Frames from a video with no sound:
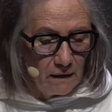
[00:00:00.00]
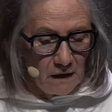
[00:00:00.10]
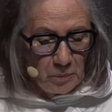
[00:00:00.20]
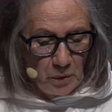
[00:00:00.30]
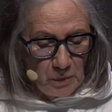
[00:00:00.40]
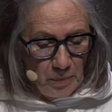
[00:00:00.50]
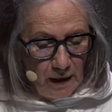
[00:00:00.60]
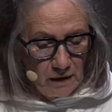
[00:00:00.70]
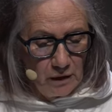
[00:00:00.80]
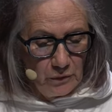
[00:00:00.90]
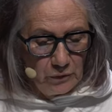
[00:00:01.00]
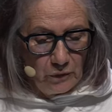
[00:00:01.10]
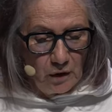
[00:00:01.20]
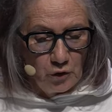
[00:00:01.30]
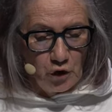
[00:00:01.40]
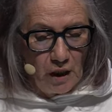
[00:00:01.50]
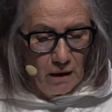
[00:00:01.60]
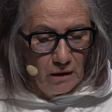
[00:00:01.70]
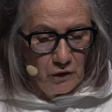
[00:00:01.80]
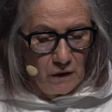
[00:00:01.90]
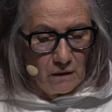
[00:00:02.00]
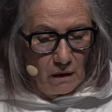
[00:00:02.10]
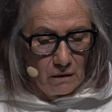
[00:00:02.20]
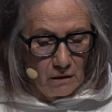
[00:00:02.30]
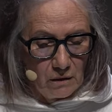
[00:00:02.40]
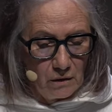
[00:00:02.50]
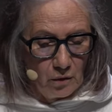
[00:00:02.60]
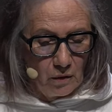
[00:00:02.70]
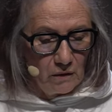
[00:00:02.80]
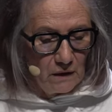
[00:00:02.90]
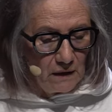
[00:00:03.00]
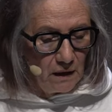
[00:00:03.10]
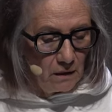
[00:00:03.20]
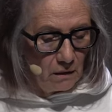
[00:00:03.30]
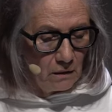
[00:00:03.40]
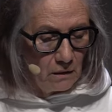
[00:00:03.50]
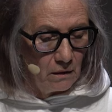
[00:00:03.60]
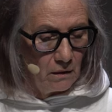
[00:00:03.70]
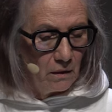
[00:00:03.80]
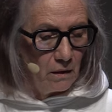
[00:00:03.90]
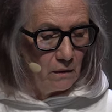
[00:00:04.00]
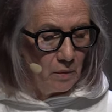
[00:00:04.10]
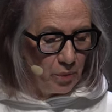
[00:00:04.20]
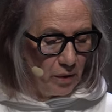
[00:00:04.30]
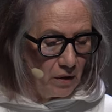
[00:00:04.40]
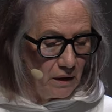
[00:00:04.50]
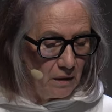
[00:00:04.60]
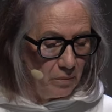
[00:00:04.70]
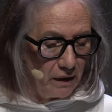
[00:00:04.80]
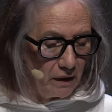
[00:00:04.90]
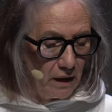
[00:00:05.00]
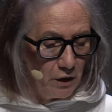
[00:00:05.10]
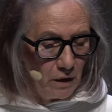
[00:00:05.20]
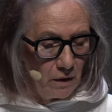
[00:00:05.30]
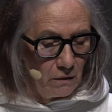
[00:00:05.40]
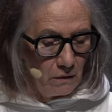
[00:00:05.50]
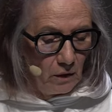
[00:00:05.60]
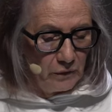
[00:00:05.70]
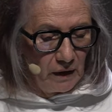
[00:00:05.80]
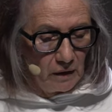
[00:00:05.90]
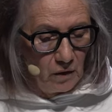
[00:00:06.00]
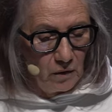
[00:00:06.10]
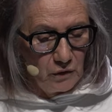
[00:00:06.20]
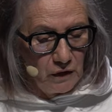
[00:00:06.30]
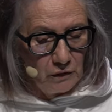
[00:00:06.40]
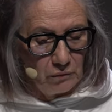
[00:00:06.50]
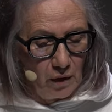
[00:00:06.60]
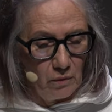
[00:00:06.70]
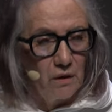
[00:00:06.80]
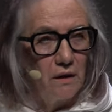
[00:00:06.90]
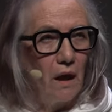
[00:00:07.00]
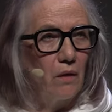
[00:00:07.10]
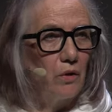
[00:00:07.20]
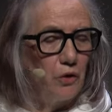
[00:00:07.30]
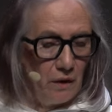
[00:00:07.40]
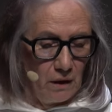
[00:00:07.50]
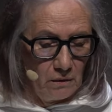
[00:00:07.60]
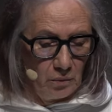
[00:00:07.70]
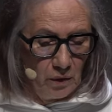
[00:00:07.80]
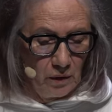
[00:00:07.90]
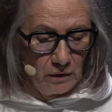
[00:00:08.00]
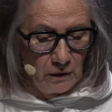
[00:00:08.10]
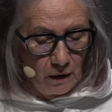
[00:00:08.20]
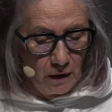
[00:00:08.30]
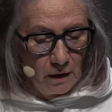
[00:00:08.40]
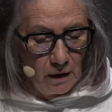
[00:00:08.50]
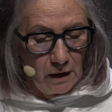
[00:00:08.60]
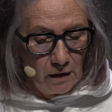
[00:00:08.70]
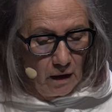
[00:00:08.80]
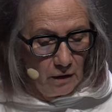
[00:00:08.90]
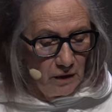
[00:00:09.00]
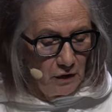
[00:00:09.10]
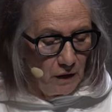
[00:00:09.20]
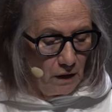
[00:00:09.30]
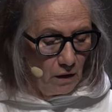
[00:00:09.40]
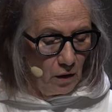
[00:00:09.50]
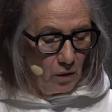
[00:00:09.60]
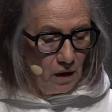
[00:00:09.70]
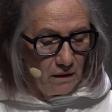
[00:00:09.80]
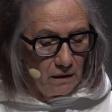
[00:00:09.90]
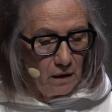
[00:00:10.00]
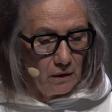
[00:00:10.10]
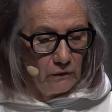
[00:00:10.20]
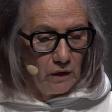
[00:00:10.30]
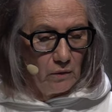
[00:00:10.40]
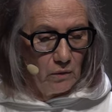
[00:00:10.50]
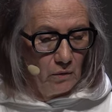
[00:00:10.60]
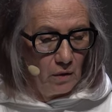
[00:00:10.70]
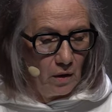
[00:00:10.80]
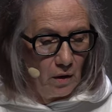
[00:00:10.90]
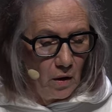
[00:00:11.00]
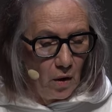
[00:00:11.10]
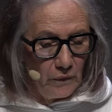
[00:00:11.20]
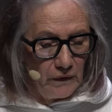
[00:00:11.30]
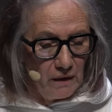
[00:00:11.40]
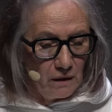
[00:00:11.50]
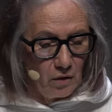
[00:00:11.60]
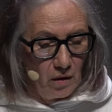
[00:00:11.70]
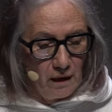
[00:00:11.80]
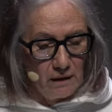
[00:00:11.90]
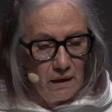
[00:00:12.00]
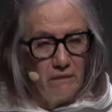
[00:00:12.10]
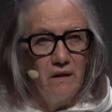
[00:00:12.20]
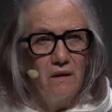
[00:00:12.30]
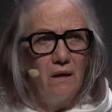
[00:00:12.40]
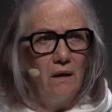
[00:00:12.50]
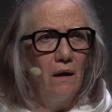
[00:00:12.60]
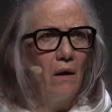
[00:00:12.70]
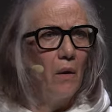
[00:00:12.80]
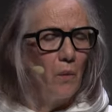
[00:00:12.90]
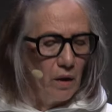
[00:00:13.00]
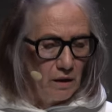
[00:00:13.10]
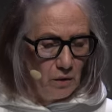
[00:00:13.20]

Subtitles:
This perspective challenges us to consider the broader implications of technology's role in our shared world, encouraging a holistic view of interconnectivity where